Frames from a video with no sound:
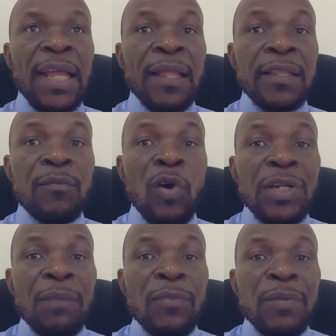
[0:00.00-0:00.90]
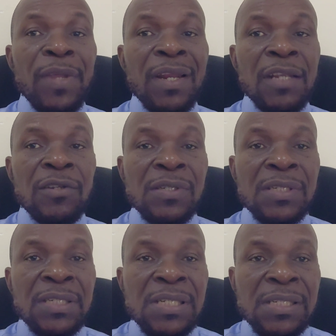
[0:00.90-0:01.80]
The modern immigration
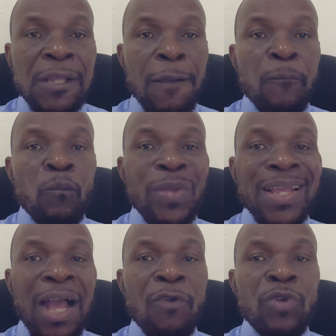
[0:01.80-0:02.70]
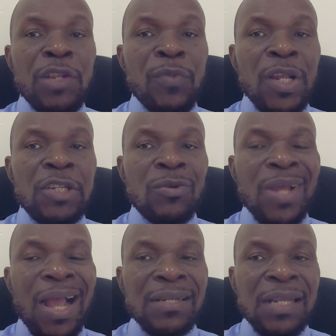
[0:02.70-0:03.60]
system began with the Immigration
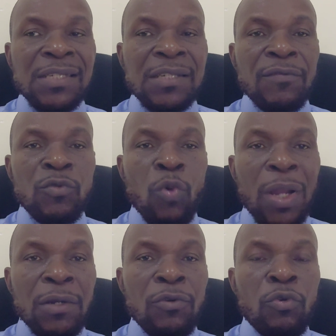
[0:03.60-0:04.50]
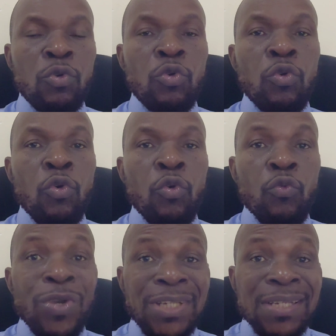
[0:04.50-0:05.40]
Act 1971,
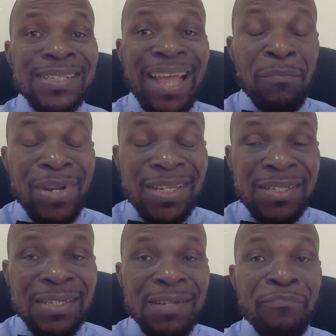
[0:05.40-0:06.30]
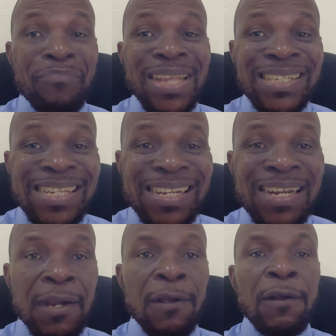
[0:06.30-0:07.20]
which established the basic
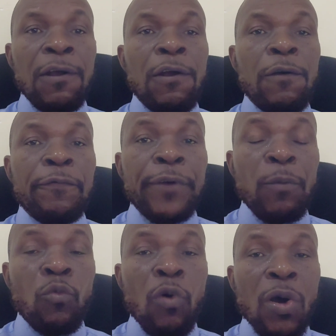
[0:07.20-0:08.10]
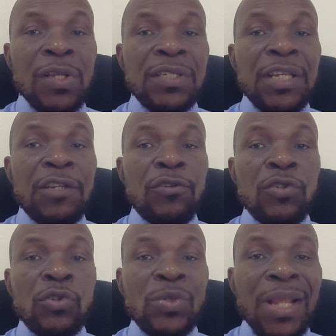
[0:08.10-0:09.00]
framework still
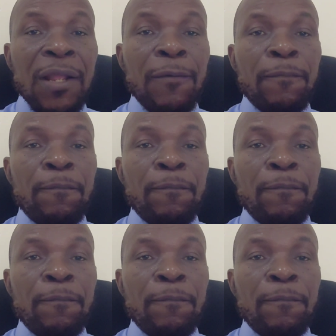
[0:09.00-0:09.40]
used today.